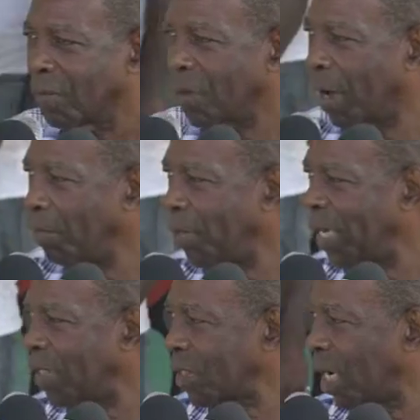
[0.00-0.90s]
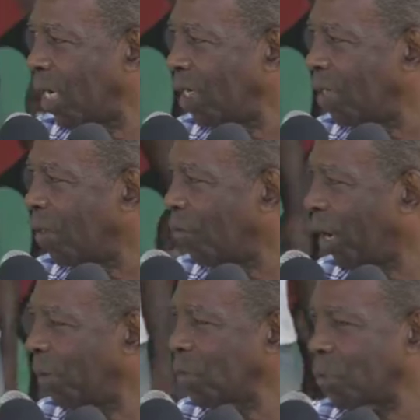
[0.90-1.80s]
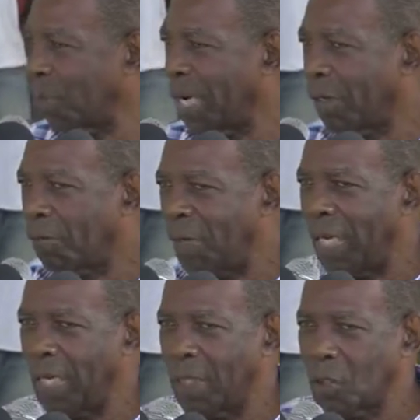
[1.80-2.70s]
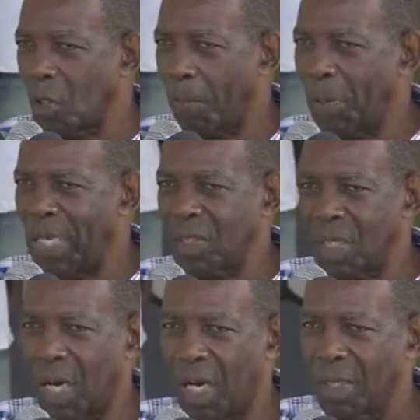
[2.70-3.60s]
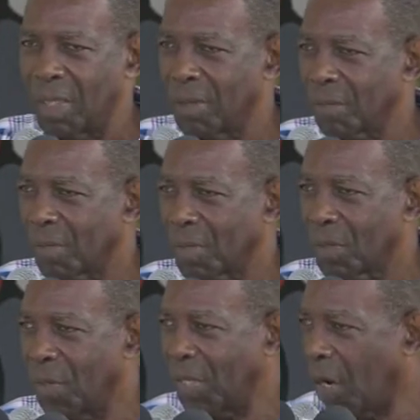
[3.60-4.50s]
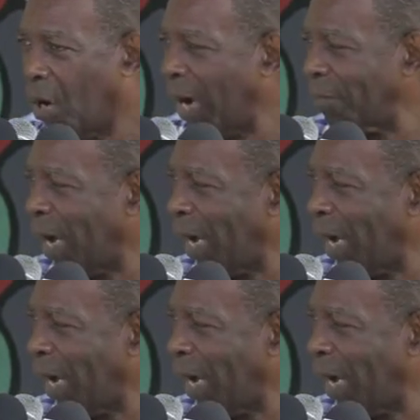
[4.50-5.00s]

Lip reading: from Pisgah, from Springfield to Pisgah. We now have a